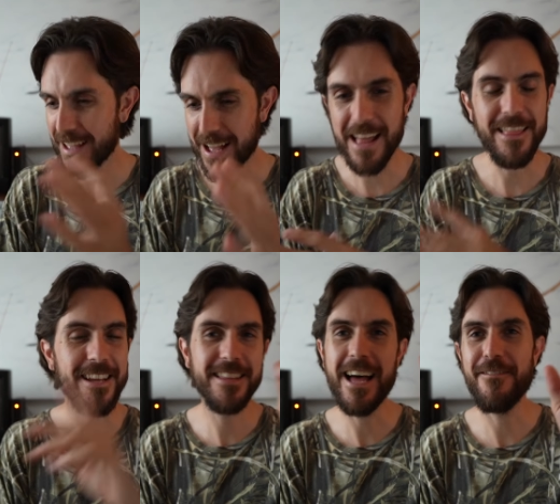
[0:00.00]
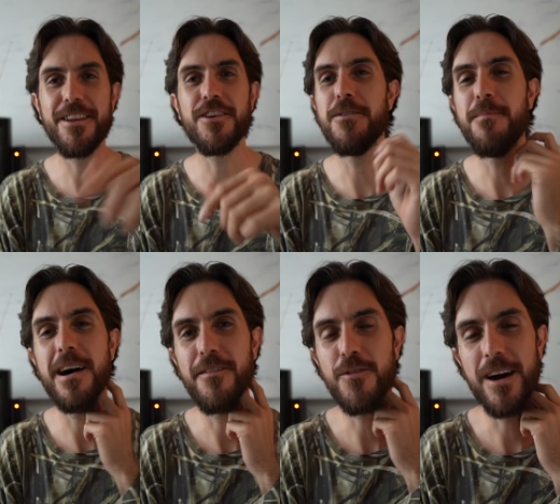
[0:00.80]
I linked that video
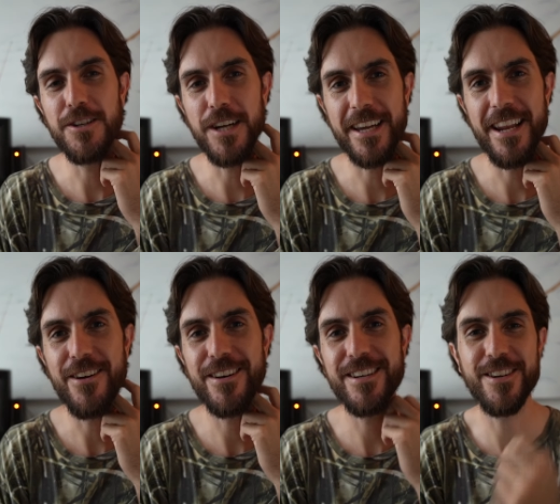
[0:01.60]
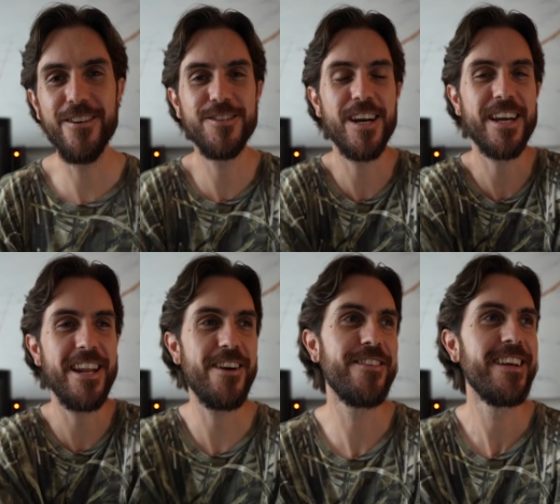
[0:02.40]
above if you want to check it out, because go and check it
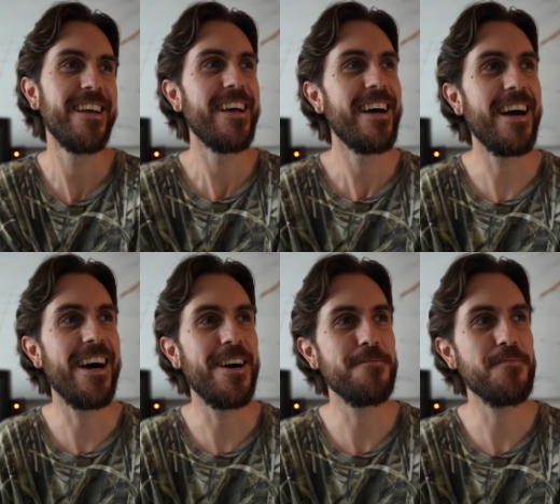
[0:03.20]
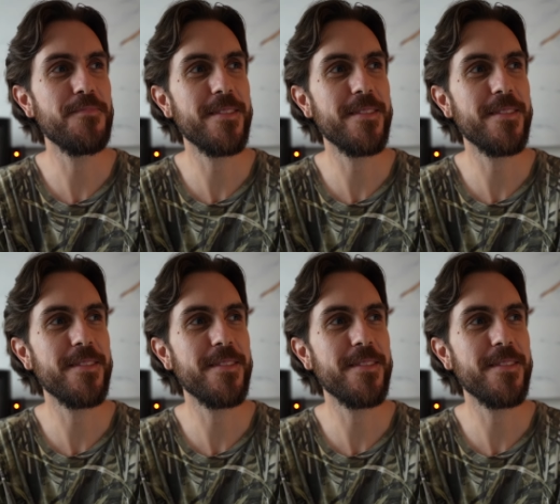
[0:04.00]
out. Um,